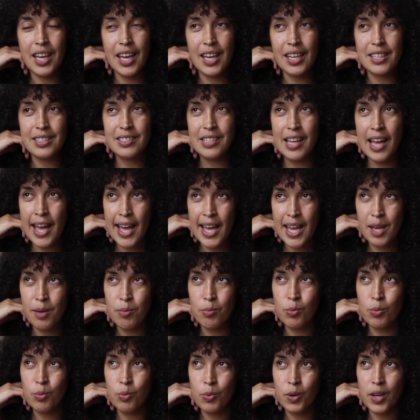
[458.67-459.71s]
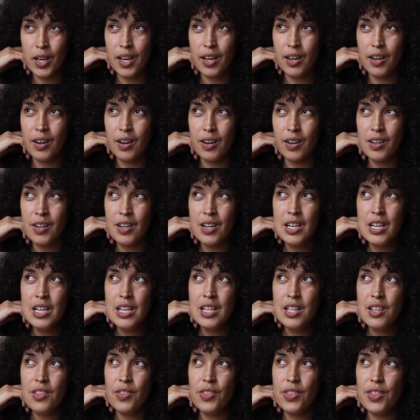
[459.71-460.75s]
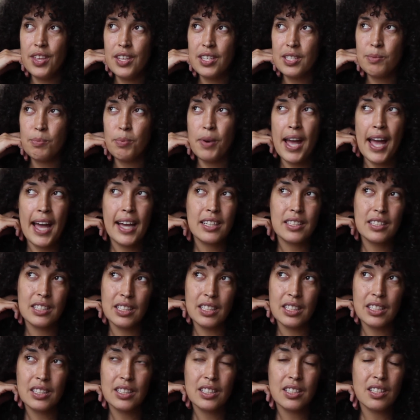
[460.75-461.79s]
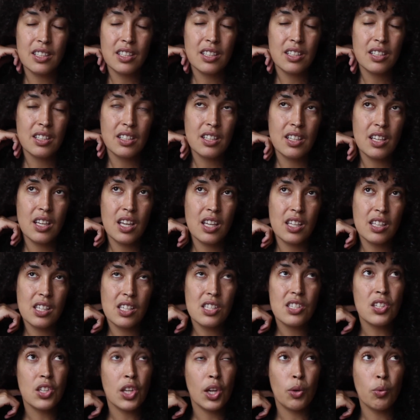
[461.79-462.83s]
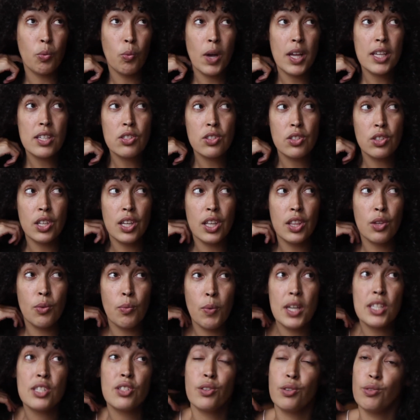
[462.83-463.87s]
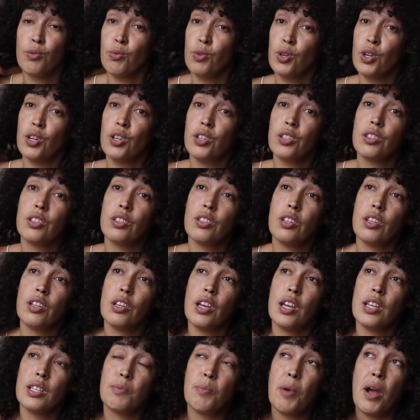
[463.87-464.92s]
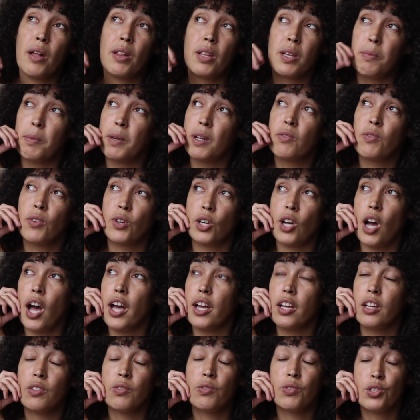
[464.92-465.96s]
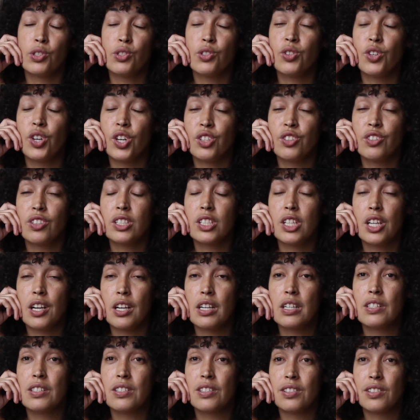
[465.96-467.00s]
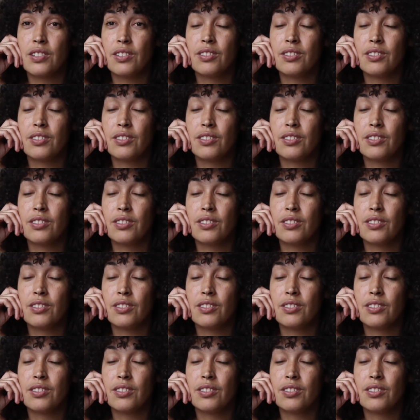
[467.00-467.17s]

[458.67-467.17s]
a time where this practice, at least in the Western world, has probably been forgotten for 200 years.